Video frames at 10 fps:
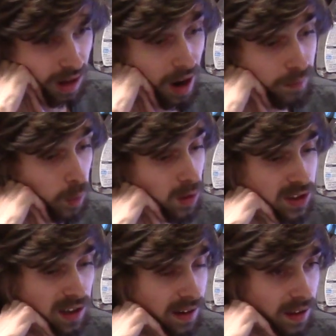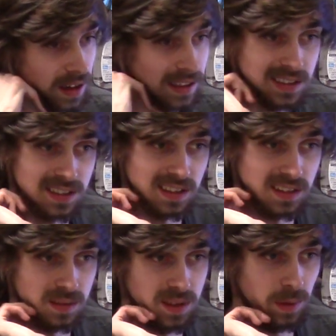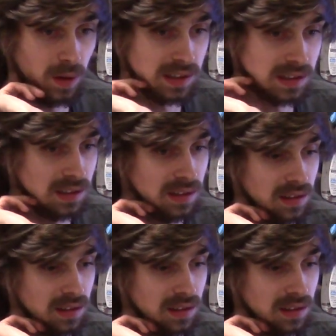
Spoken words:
I haven't watched any of the latest Simpsons, to be honest.